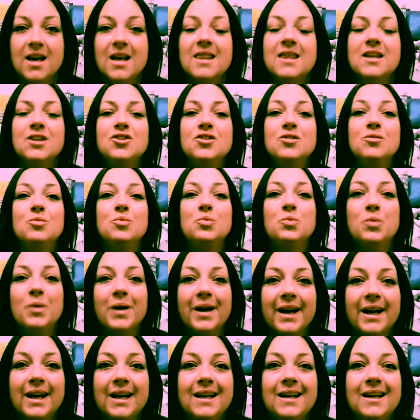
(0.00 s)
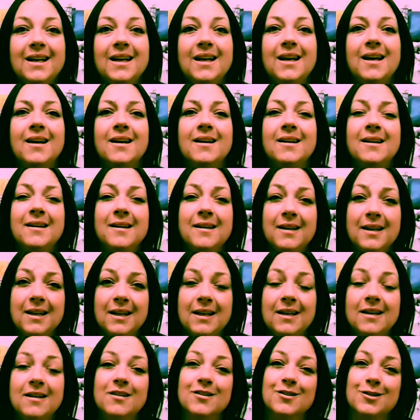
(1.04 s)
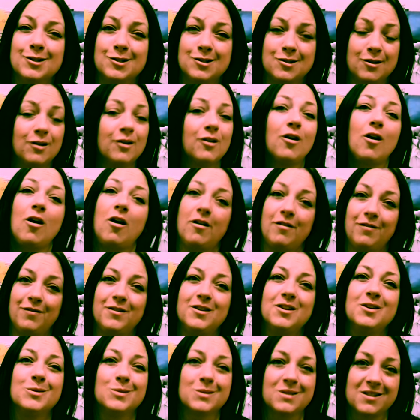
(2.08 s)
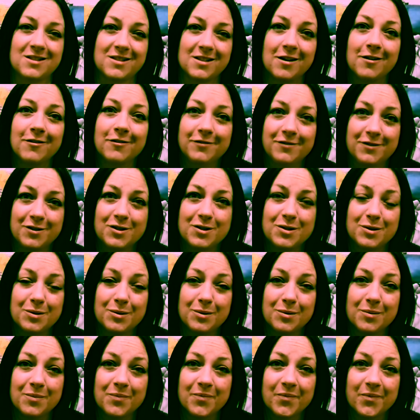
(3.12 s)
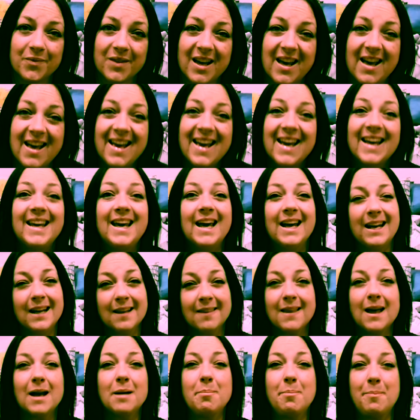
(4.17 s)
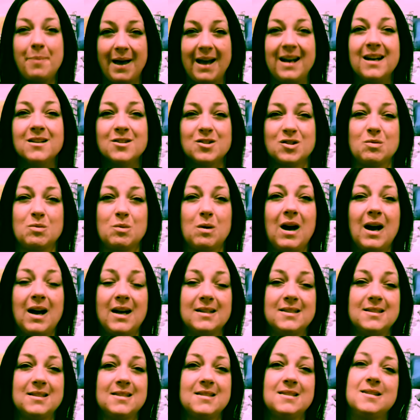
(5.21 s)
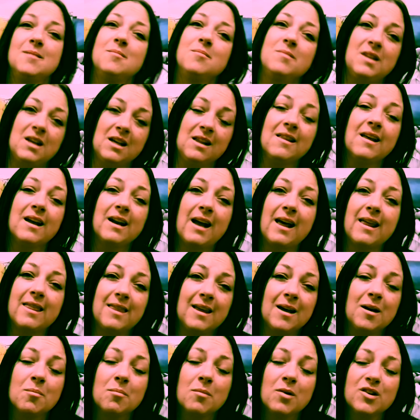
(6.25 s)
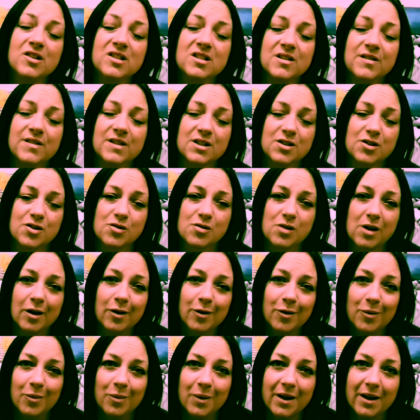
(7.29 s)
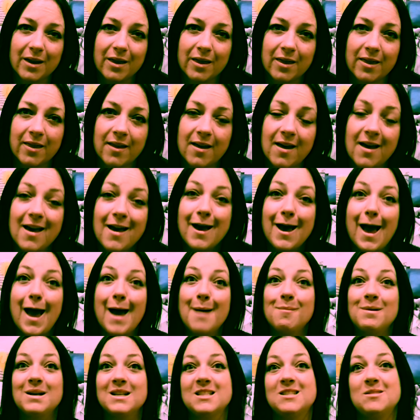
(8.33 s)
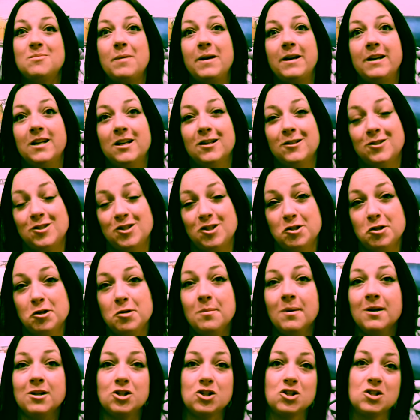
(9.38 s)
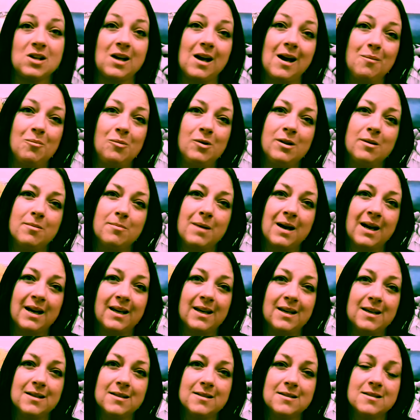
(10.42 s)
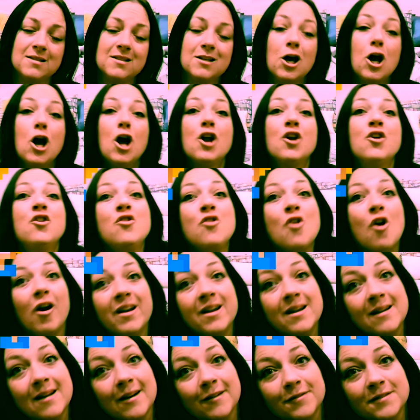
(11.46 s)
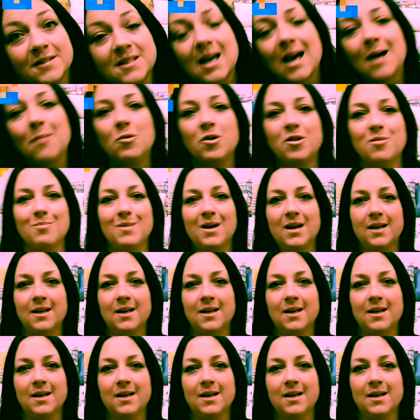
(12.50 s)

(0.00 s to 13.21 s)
that you really need to look after yourself too. Getting that balance right is something that I think most of us struggle with. Am I spending too much time with my kids? Not enough time with my